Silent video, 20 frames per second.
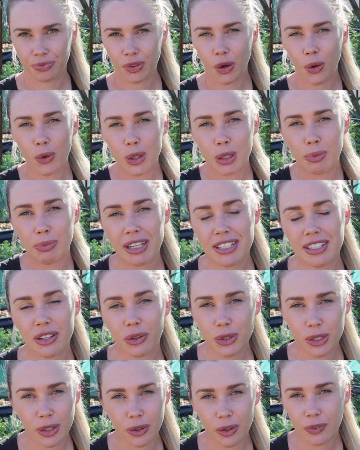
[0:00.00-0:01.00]
Autumn is
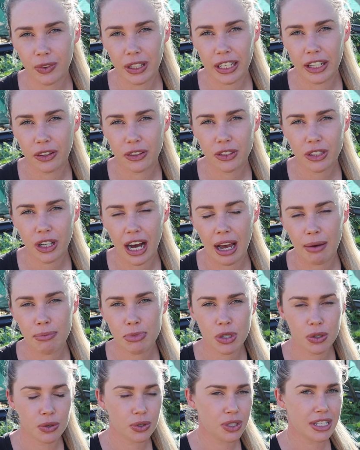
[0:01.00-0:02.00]
also a really good time
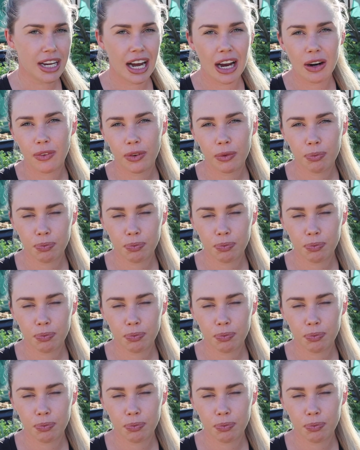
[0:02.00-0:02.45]
to start